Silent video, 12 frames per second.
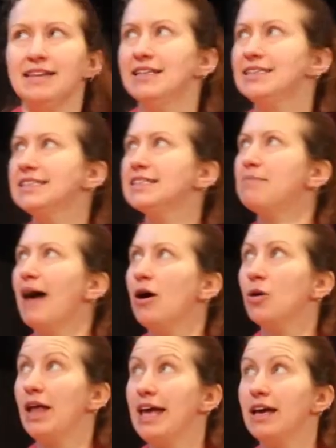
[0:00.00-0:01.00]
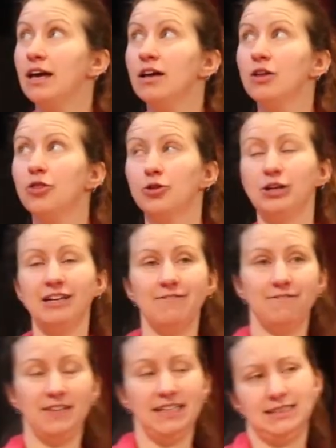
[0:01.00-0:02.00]
This is about like 30
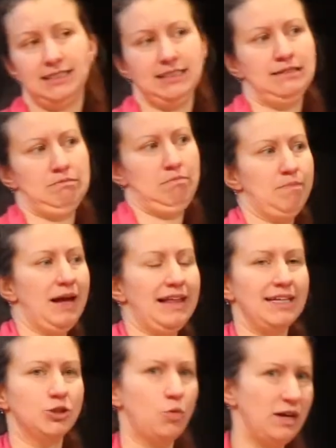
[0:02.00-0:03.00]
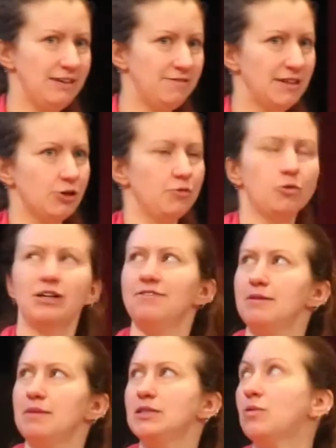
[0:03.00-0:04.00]
feet by like 20 feet or 40
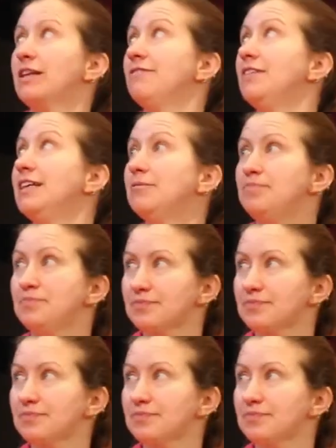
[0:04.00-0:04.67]
feet by 20 feet.